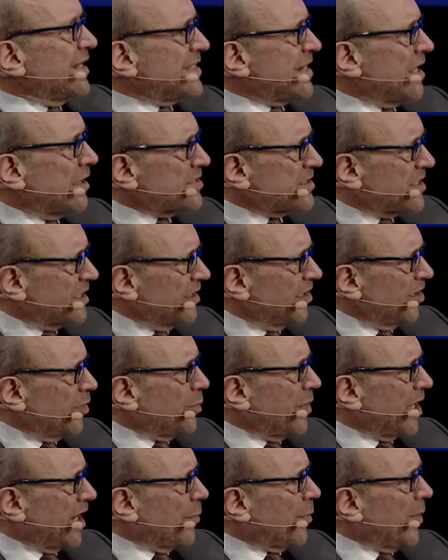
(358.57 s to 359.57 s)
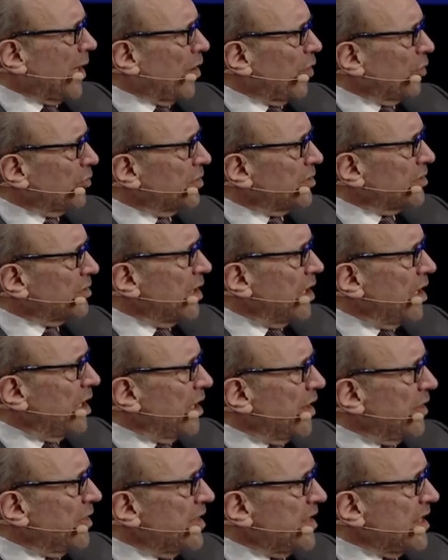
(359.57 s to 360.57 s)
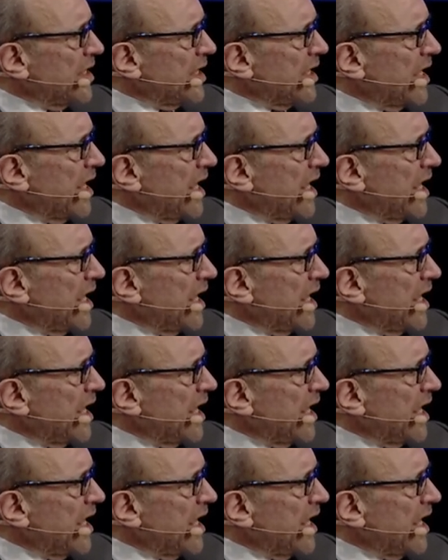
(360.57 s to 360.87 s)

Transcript: Tell us a little bit about the